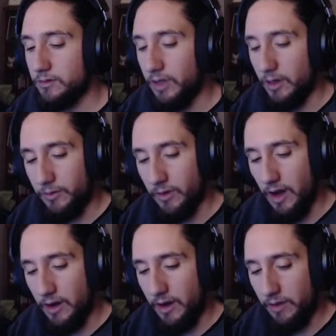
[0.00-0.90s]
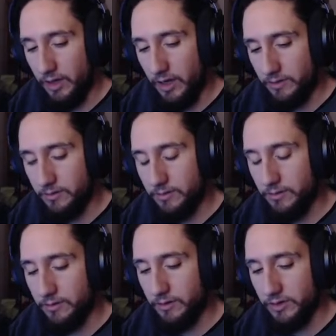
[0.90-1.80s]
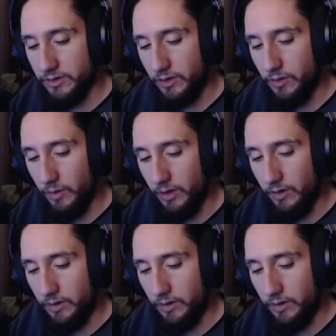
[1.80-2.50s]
figure out how to navigate this as a career